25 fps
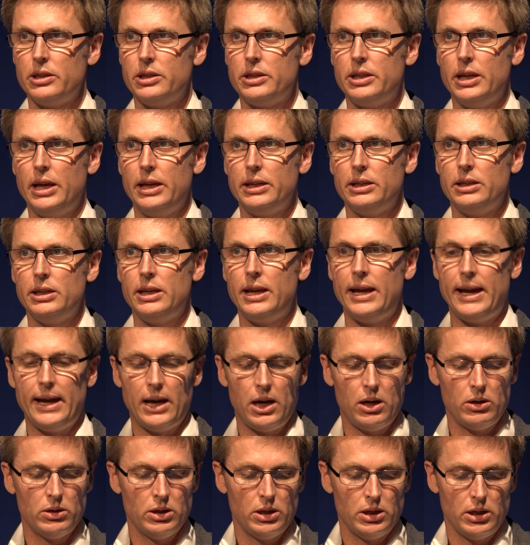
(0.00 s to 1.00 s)
that
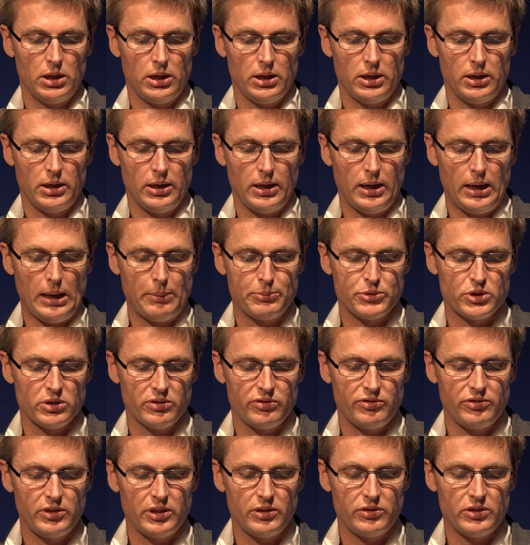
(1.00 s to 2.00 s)
now up to
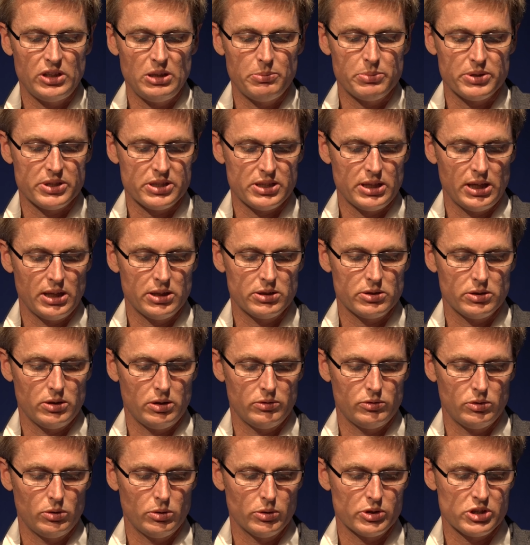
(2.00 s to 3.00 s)
50%
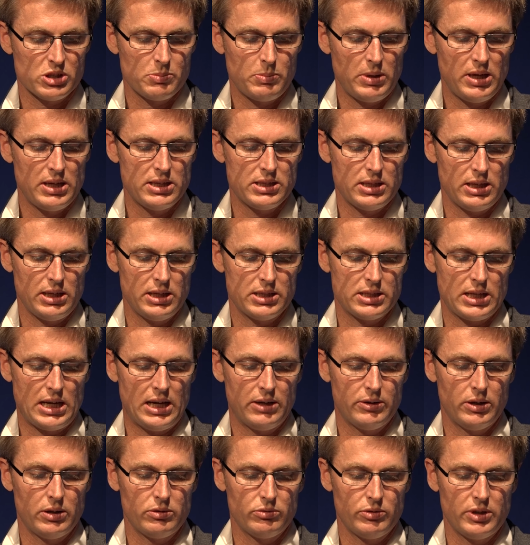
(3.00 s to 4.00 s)
of all species
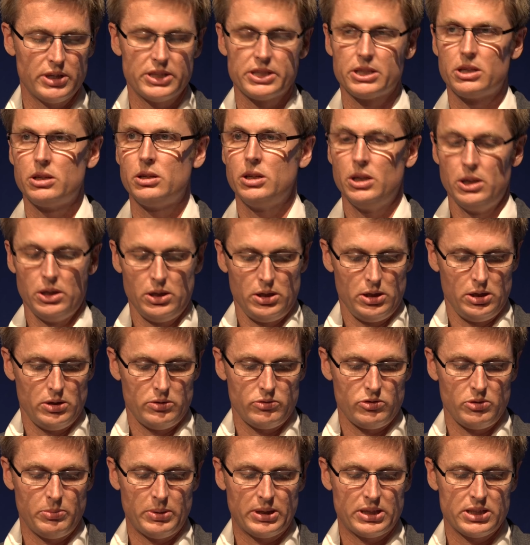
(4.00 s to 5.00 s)
are at risk
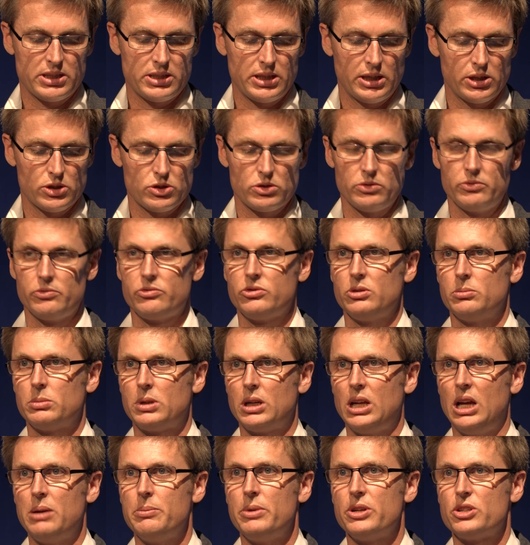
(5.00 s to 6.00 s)
from extinction from
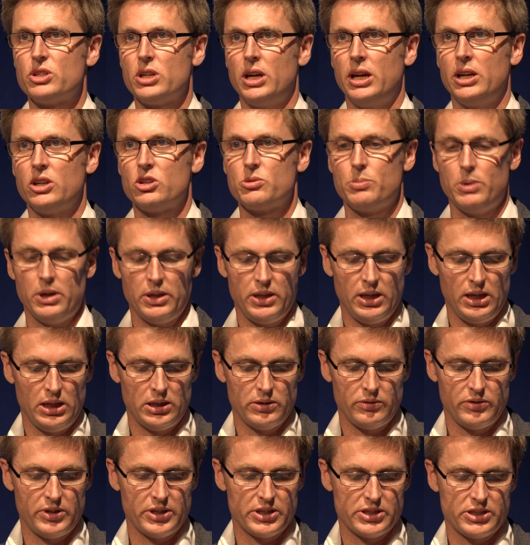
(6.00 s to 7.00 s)
climate change by the
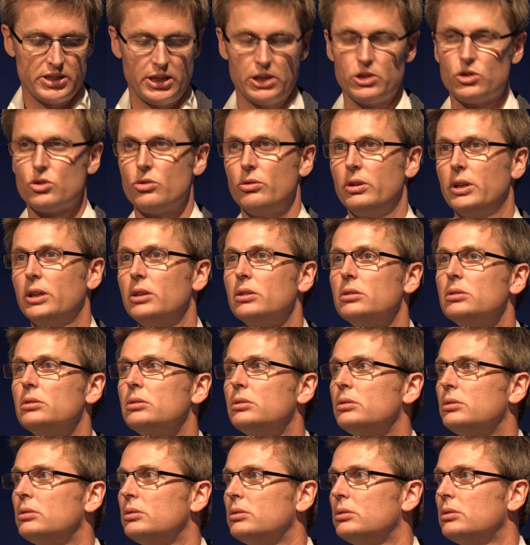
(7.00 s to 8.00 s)
end of this century.
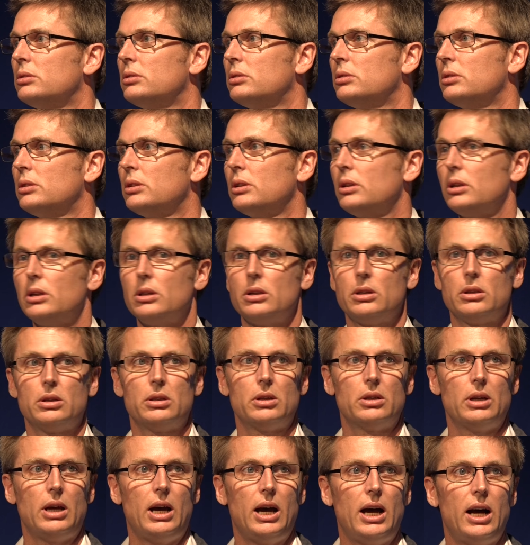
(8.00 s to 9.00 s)

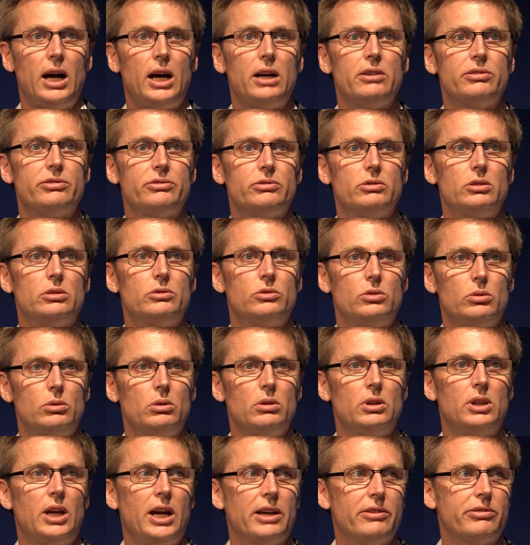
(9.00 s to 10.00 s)
Half of
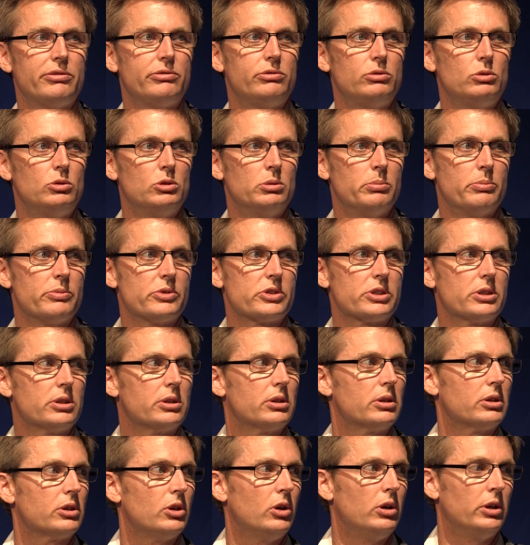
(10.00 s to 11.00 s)
all life forms
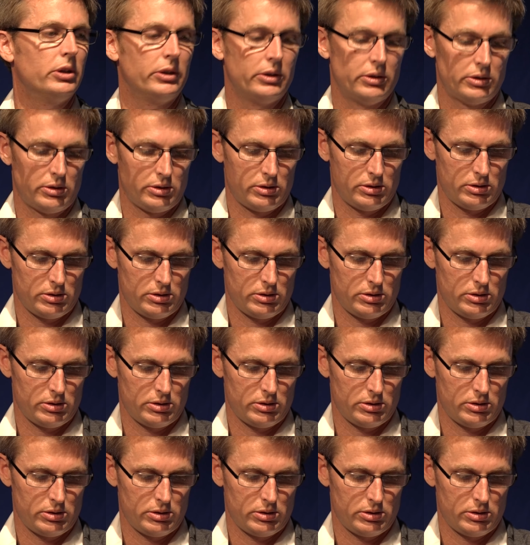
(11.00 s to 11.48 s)
gone.